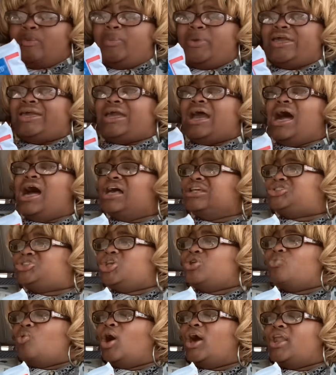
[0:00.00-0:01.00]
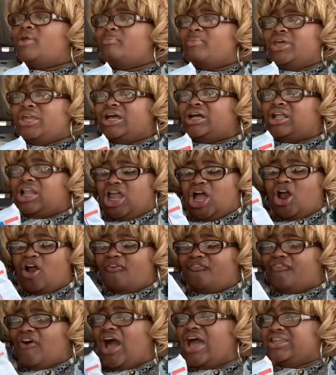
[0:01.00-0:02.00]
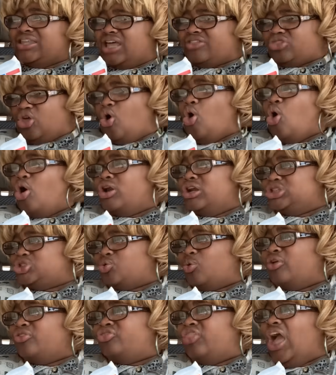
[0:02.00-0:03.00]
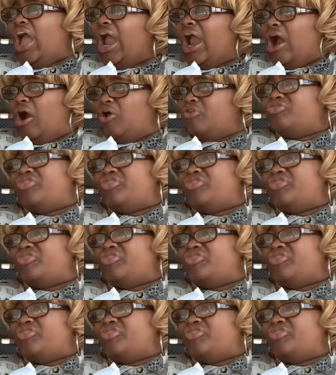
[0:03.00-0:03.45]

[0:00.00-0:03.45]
Because she wanted me to clarify that the orders were there.